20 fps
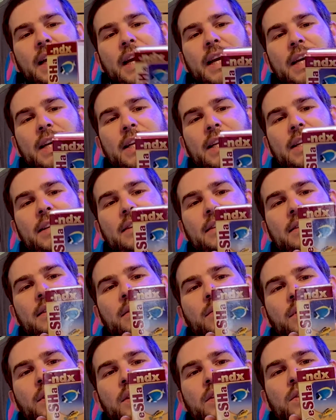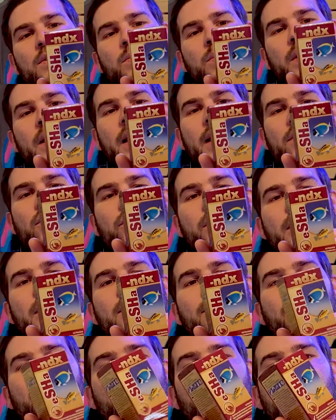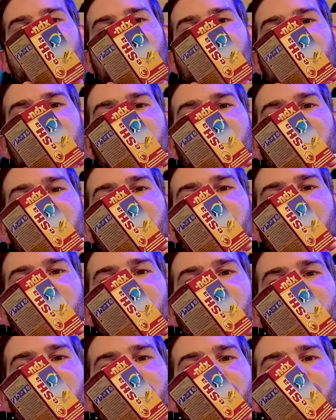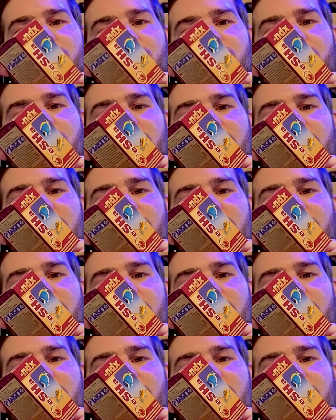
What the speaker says: and this is what that treats for, is internal sort of